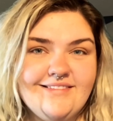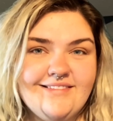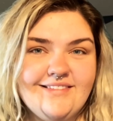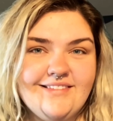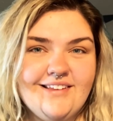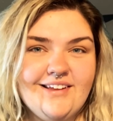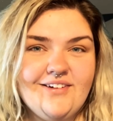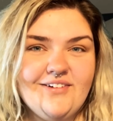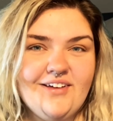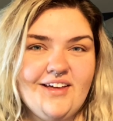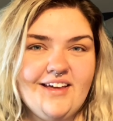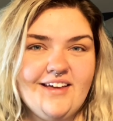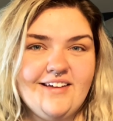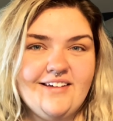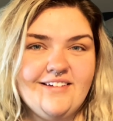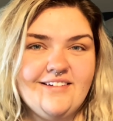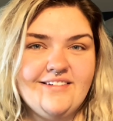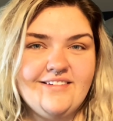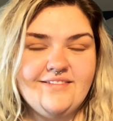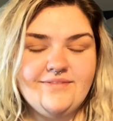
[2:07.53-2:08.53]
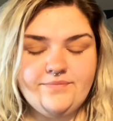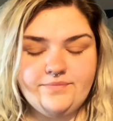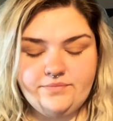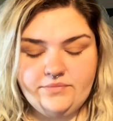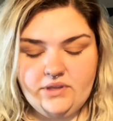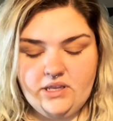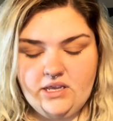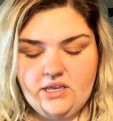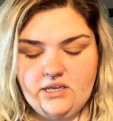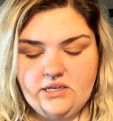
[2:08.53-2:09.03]
Okay.
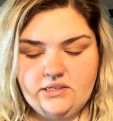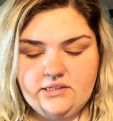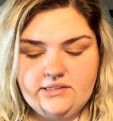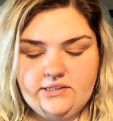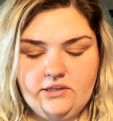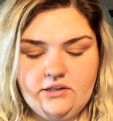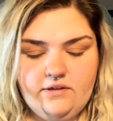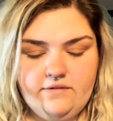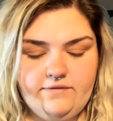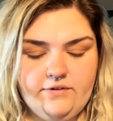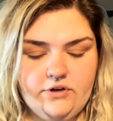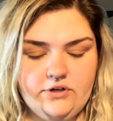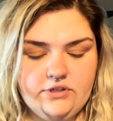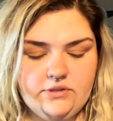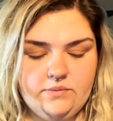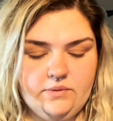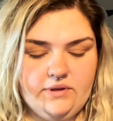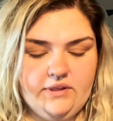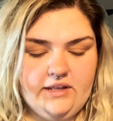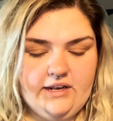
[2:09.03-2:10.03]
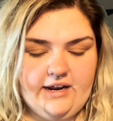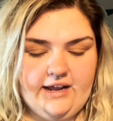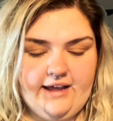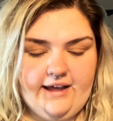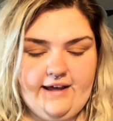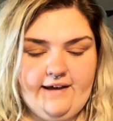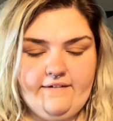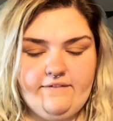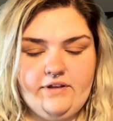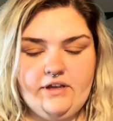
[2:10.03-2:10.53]
So the first one that I
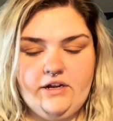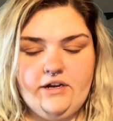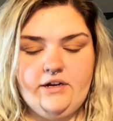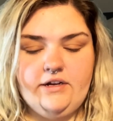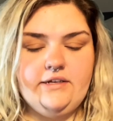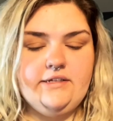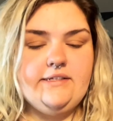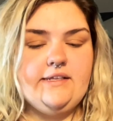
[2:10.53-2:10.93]
have here is a